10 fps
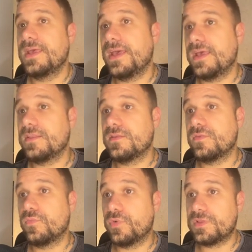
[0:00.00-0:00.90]
And
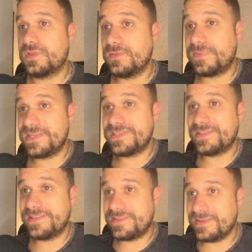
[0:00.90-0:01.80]
what they
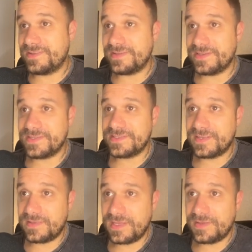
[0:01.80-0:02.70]
basically did is
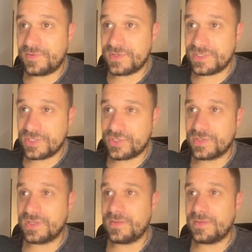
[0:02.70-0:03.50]
that they transitioned